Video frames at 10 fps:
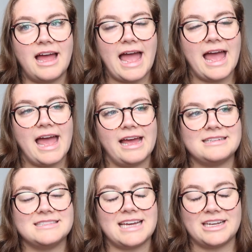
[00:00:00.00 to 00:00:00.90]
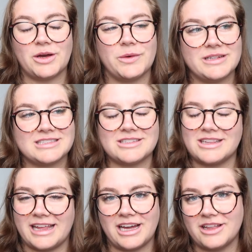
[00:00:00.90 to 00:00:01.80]
and I know it's
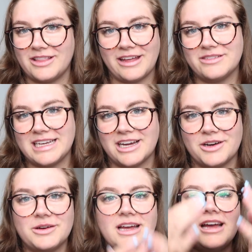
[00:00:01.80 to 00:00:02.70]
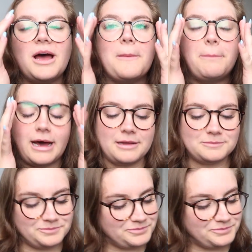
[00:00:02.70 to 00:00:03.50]
like a late video, but